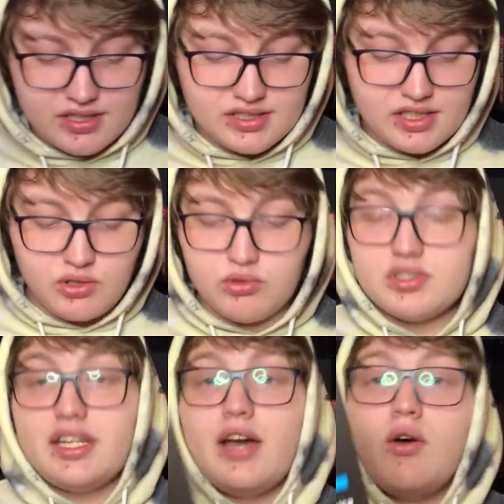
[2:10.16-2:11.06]
the
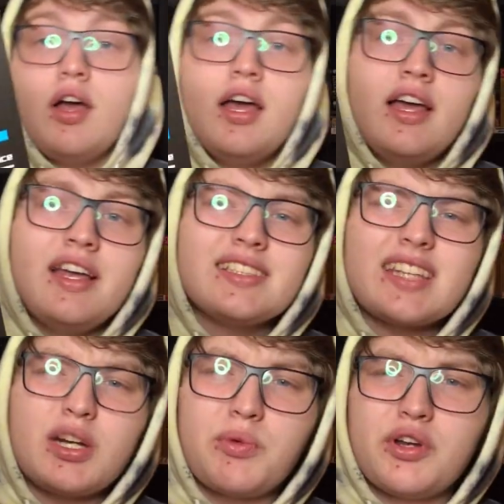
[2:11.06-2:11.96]
singles. Now, it's
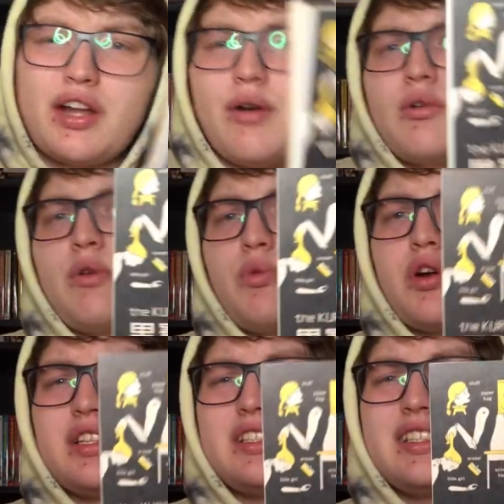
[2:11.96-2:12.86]
kind of weird how it works.